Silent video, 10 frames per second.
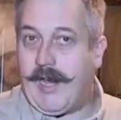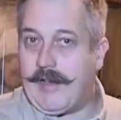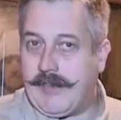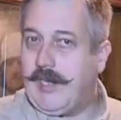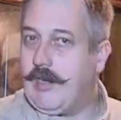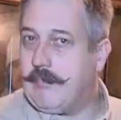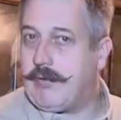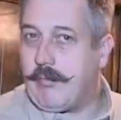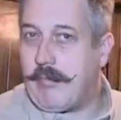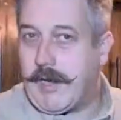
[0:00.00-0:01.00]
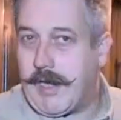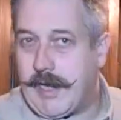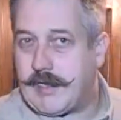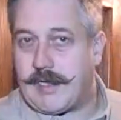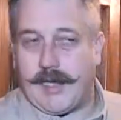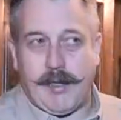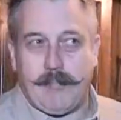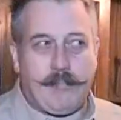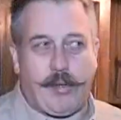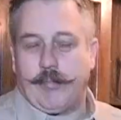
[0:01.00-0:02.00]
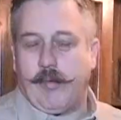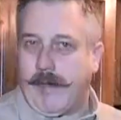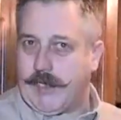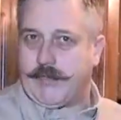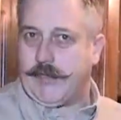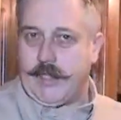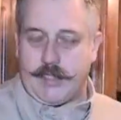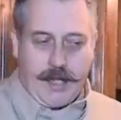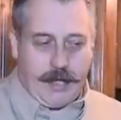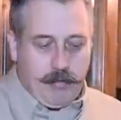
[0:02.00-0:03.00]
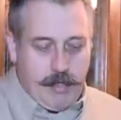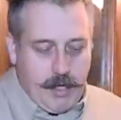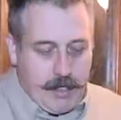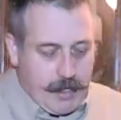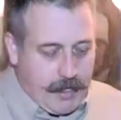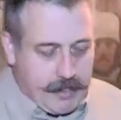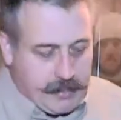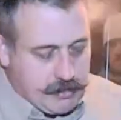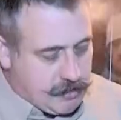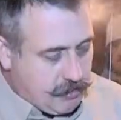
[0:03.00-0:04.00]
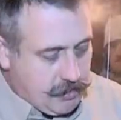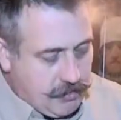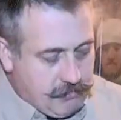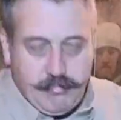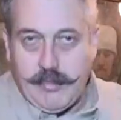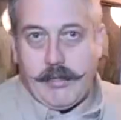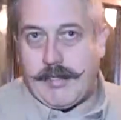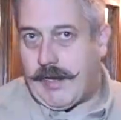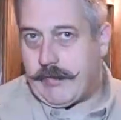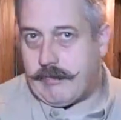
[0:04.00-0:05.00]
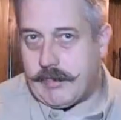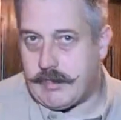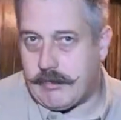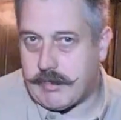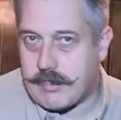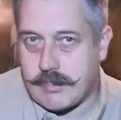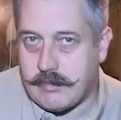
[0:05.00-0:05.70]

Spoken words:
I think you can probably get polymer mags for these now, and no doubt there are